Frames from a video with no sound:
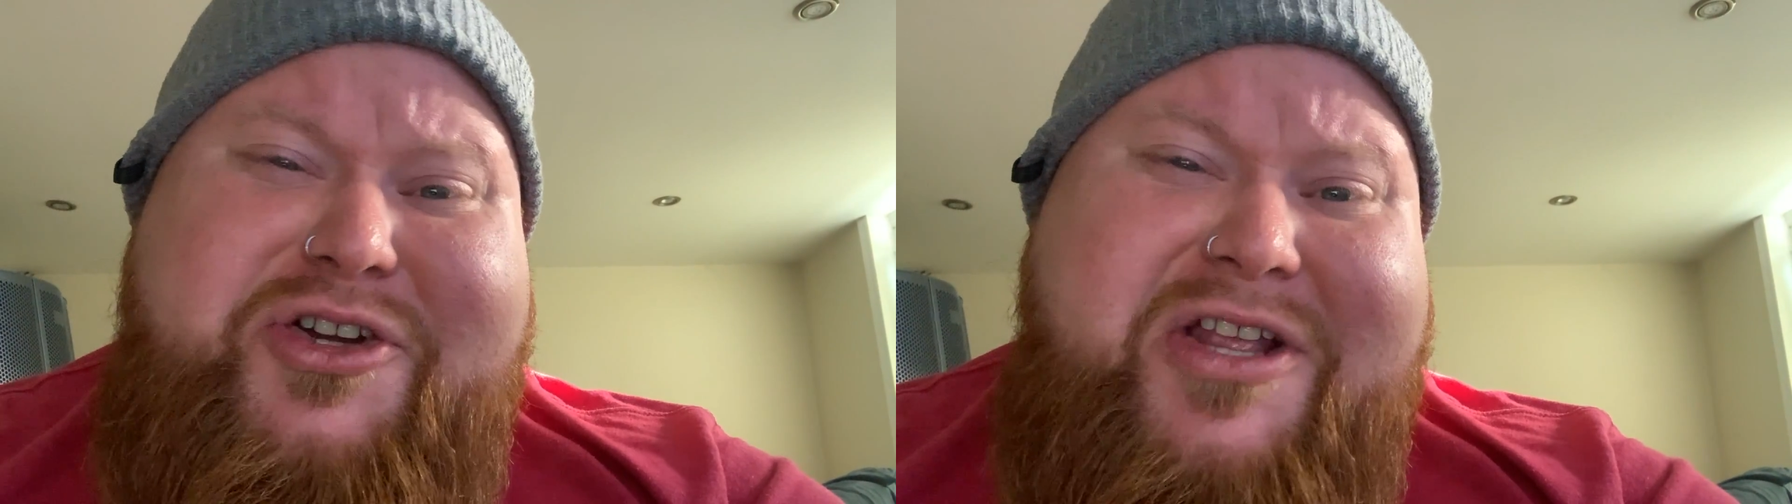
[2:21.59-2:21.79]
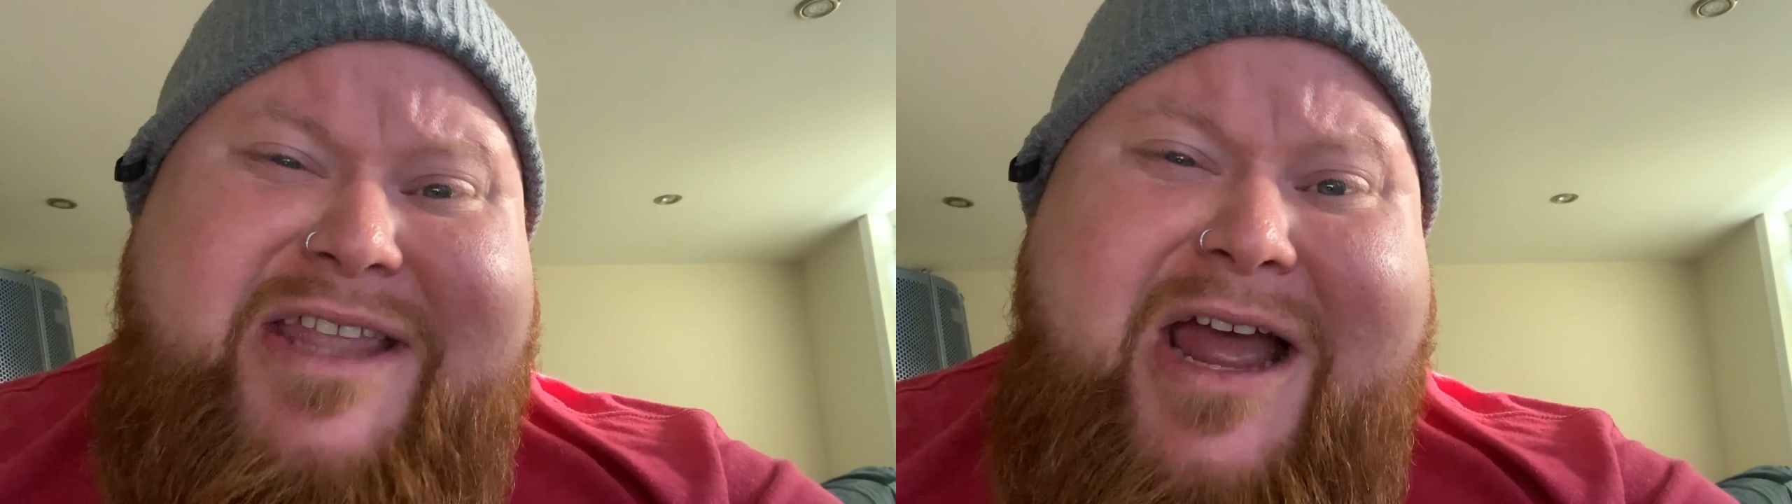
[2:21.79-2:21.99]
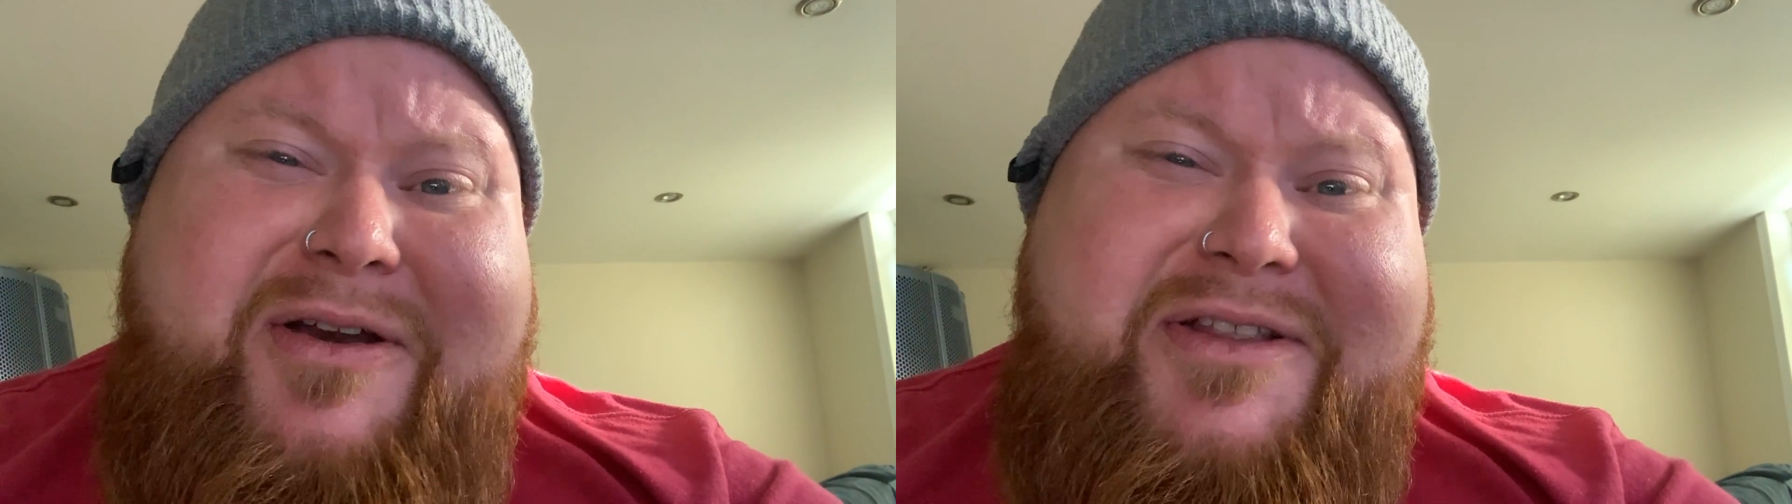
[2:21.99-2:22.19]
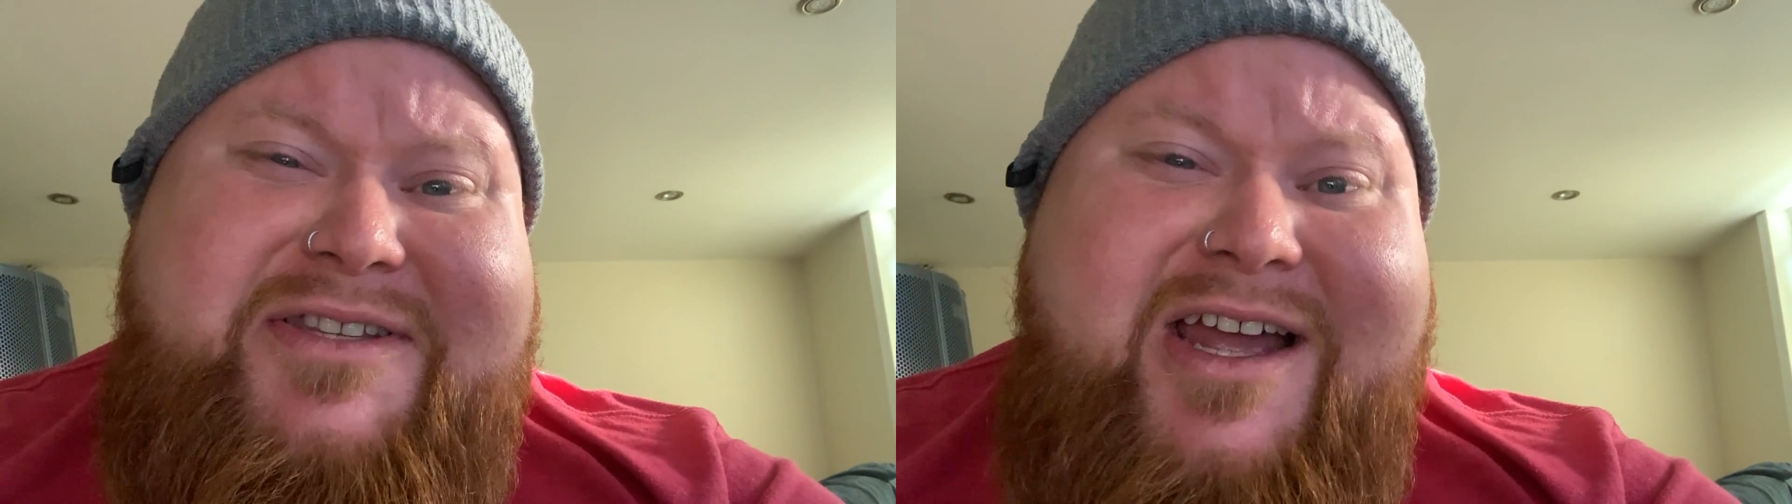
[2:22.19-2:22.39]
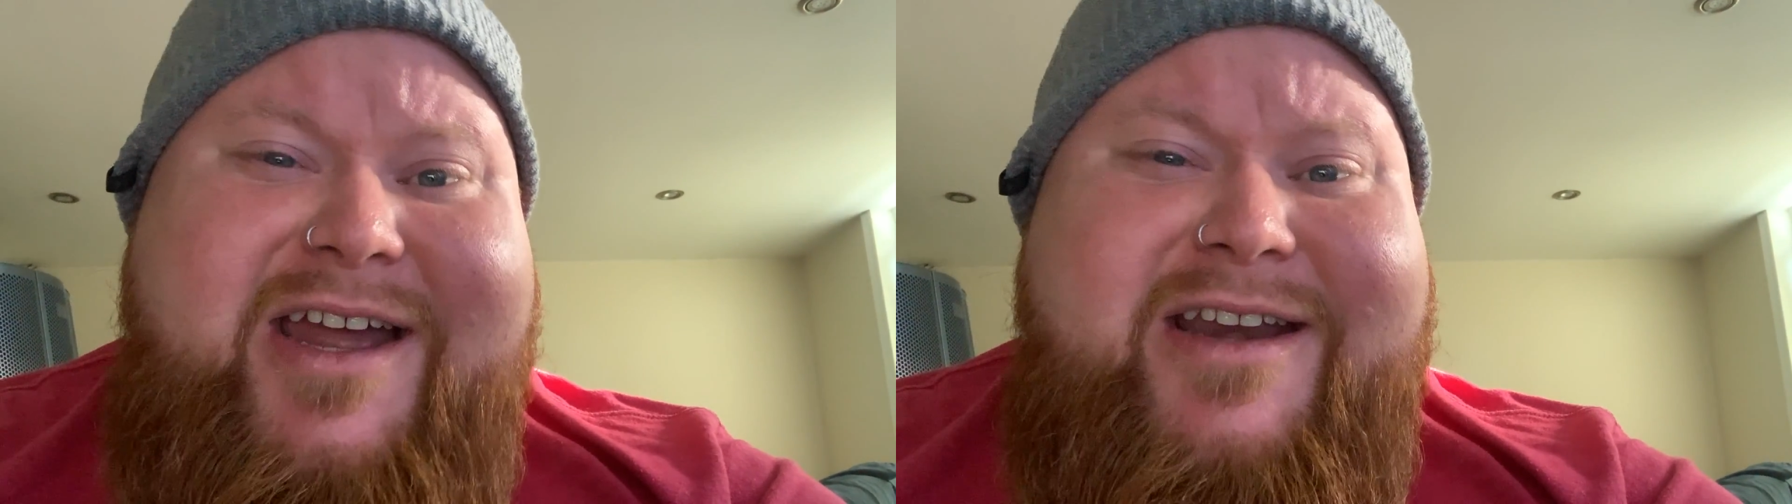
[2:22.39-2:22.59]
shut down
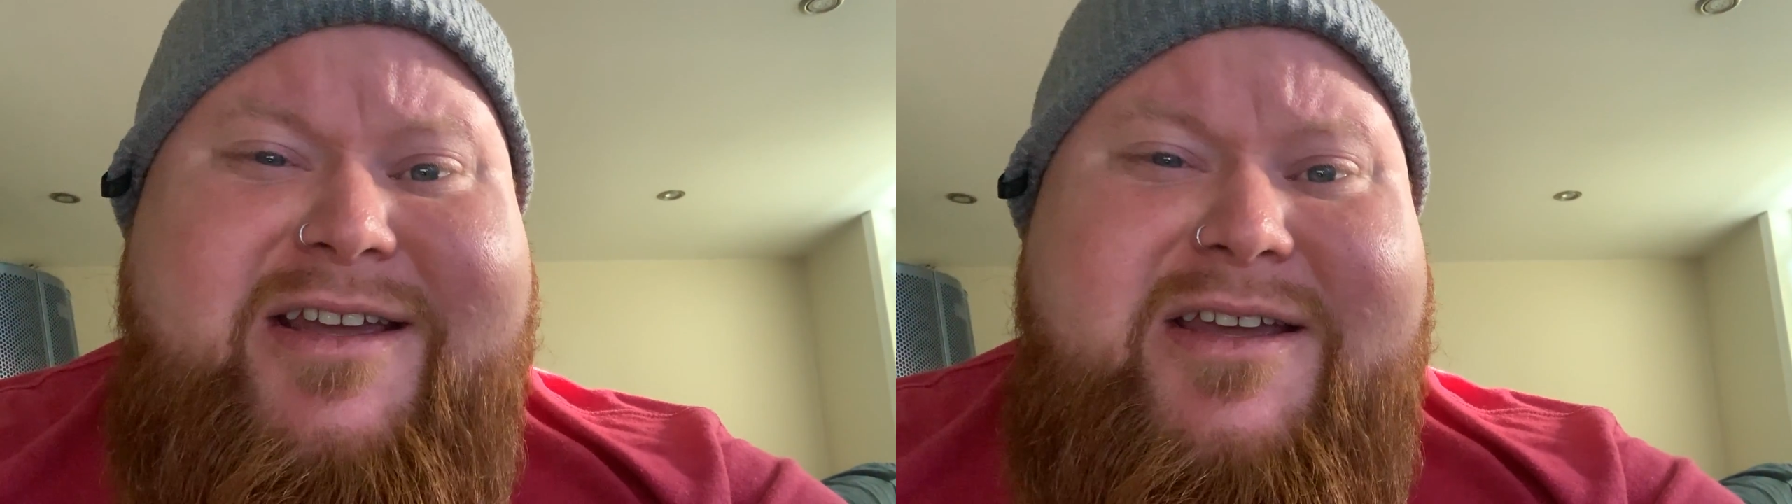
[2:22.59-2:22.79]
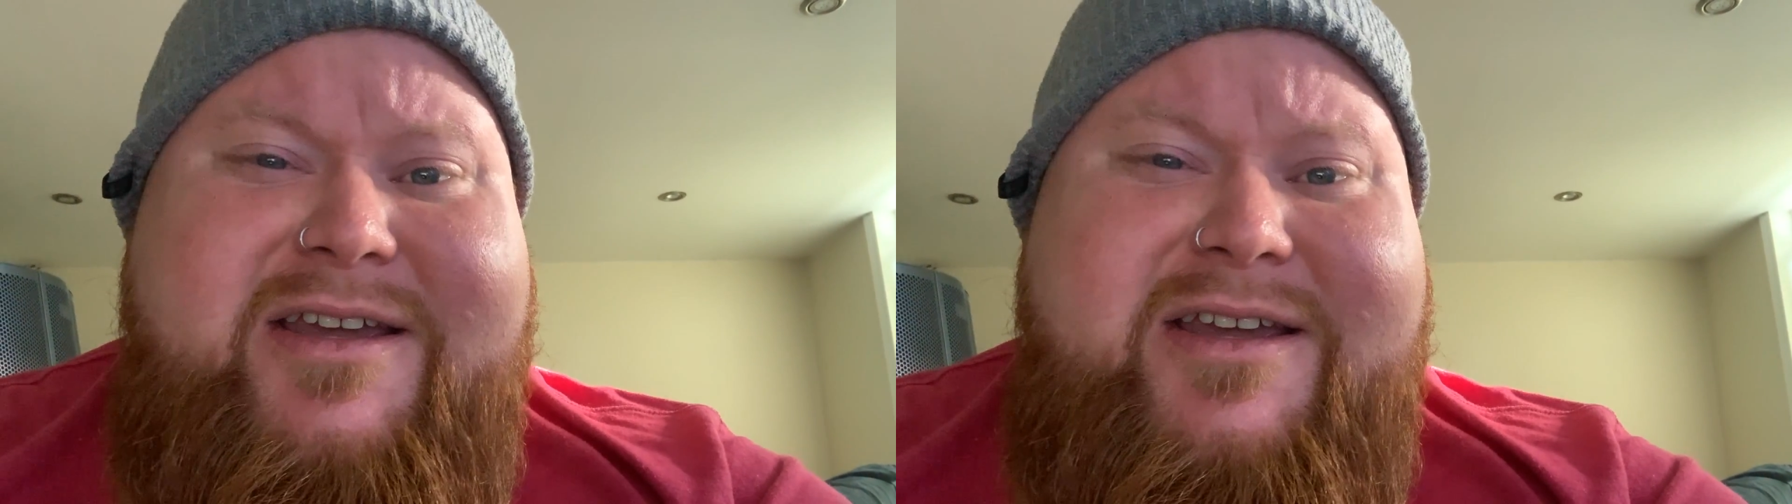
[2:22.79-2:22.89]
inside.